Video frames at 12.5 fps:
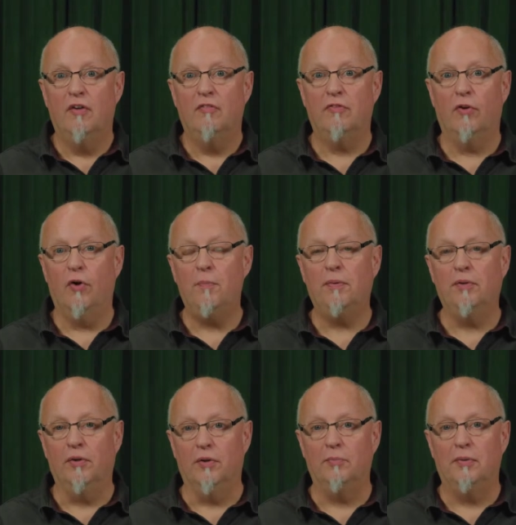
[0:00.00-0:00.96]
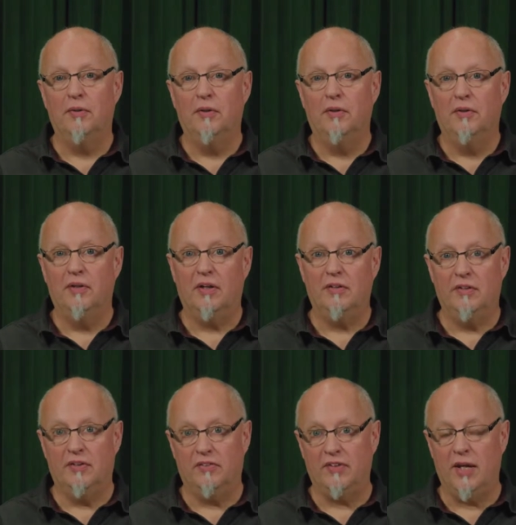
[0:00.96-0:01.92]
For open loop,
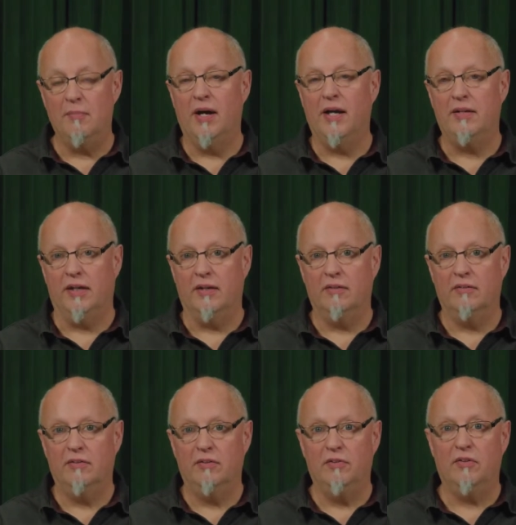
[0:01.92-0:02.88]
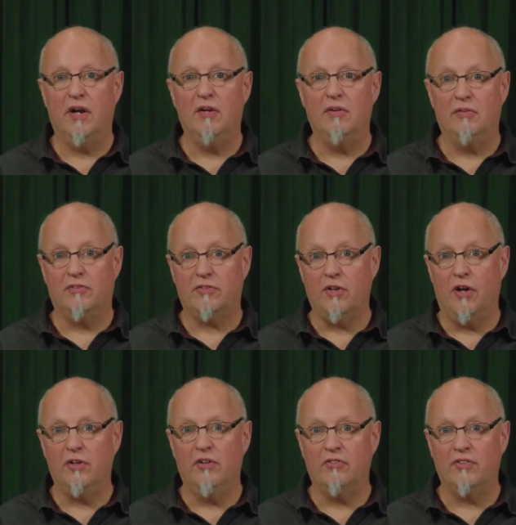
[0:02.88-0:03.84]
the same idea. You
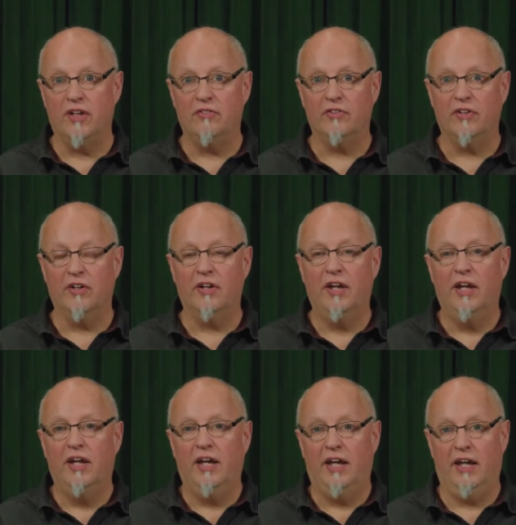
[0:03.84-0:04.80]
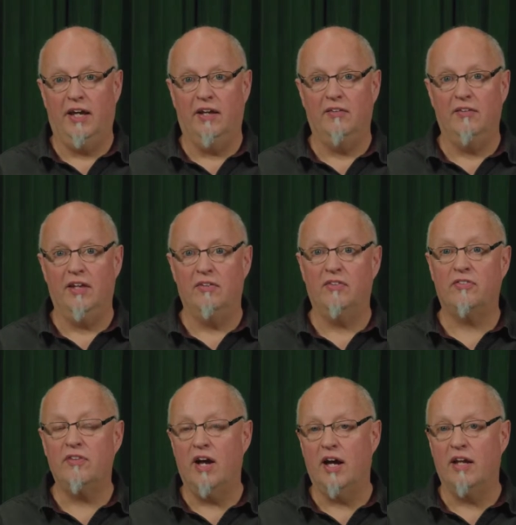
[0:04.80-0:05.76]
install your sensor and then
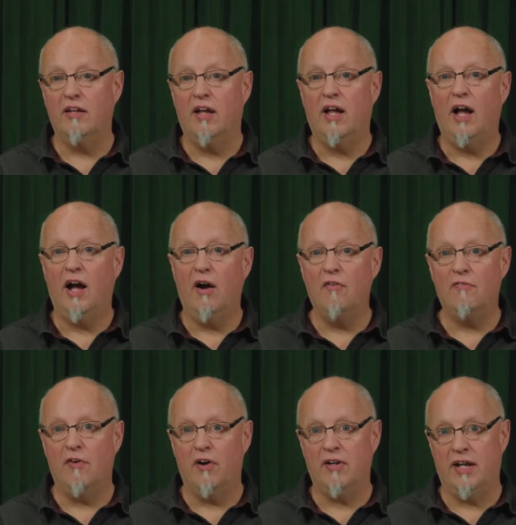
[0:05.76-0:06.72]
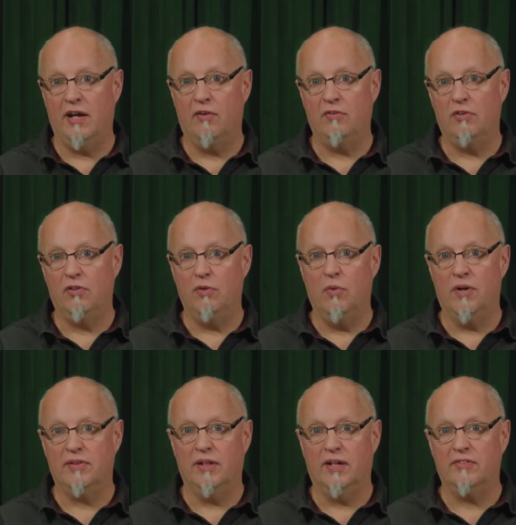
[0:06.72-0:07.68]
decide how far down you
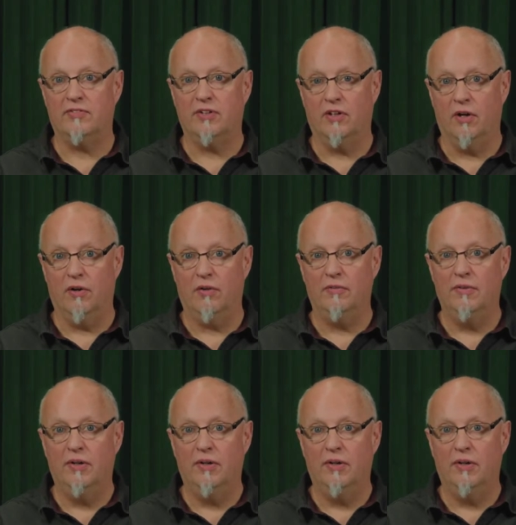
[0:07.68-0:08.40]
want the lights to go.